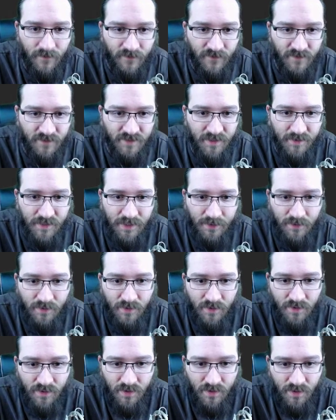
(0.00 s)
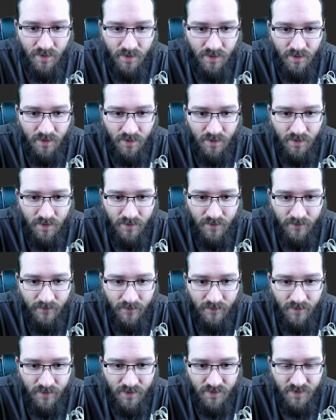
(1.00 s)
first name table.
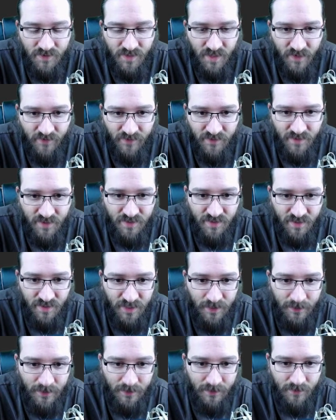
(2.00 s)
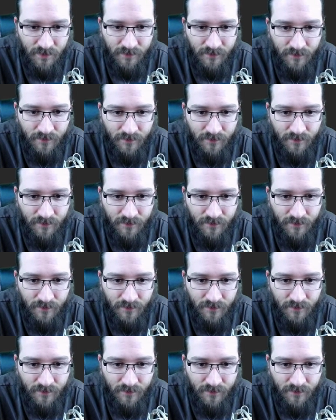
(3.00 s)
This is obviously second name table.